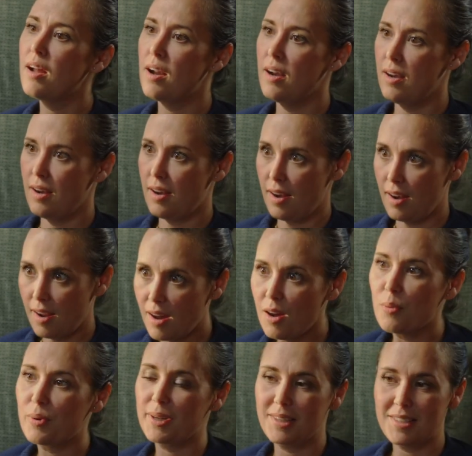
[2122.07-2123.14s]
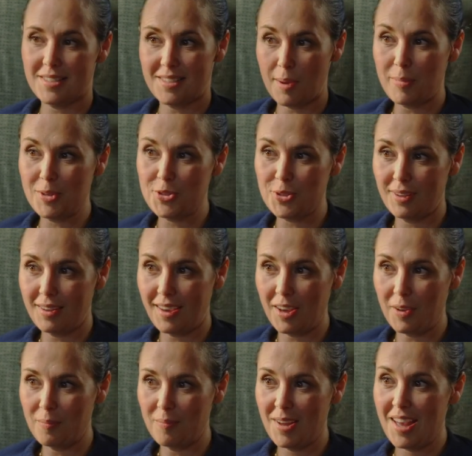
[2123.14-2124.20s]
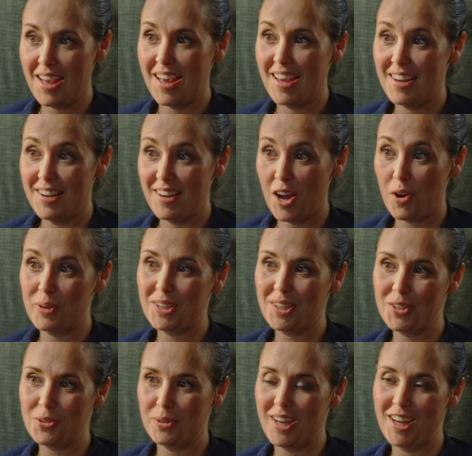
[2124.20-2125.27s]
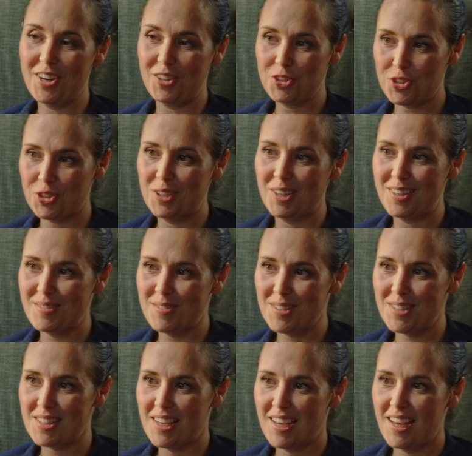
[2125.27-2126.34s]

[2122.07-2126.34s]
Now we're going to step into the game, and now we're going to create alternatives.